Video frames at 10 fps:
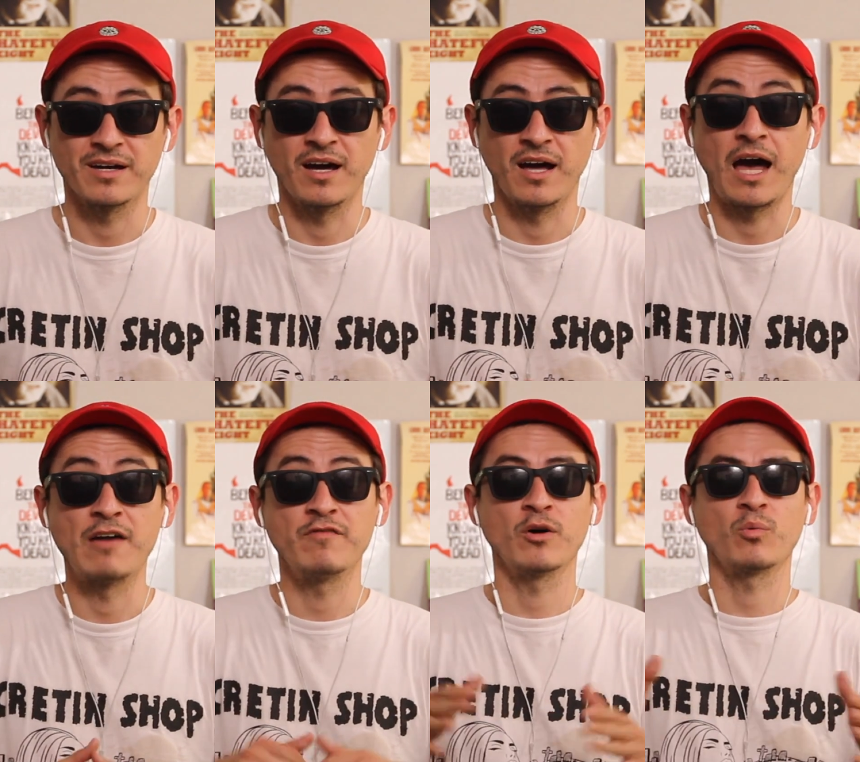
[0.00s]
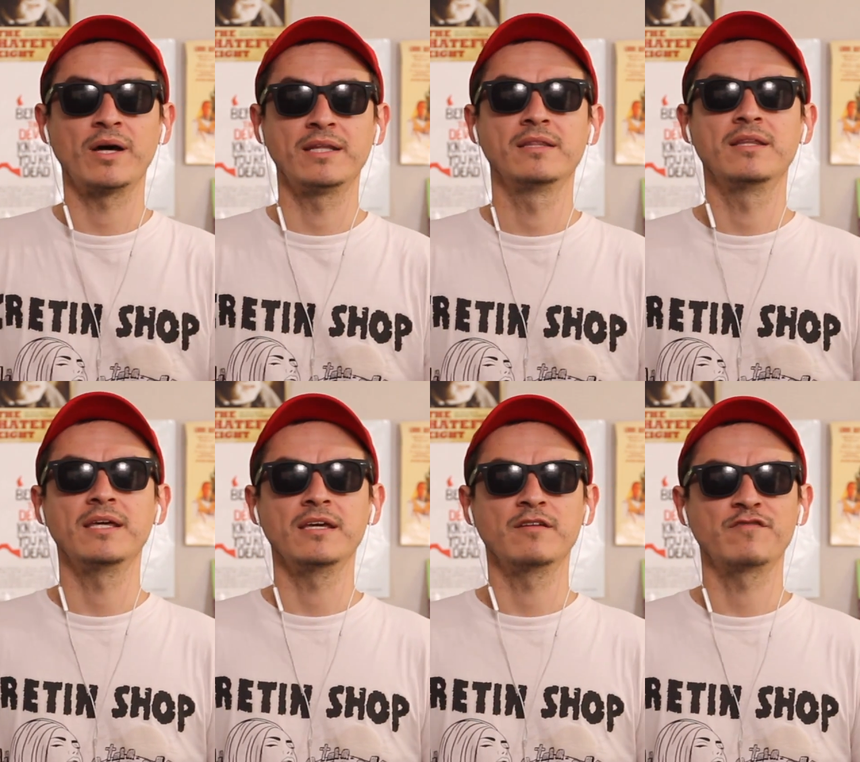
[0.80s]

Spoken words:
I felt when the